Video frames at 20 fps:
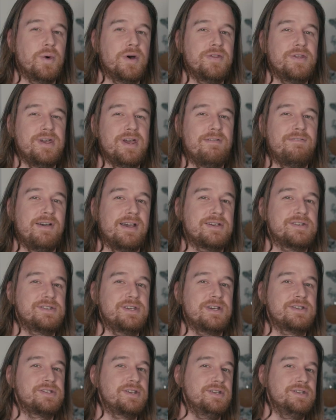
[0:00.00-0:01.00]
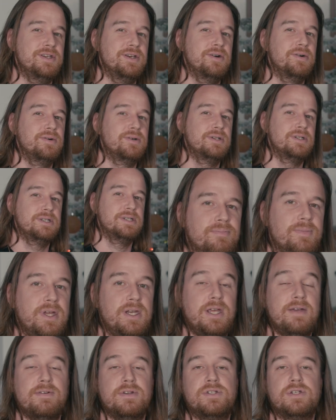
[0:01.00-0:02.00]
what the FX6 could do. And
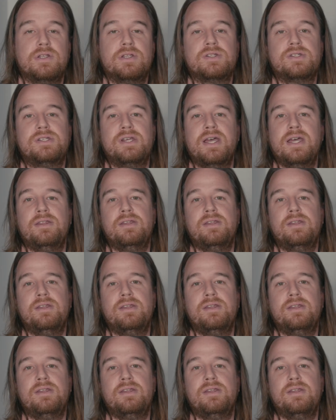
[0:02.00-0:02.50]
even to this day,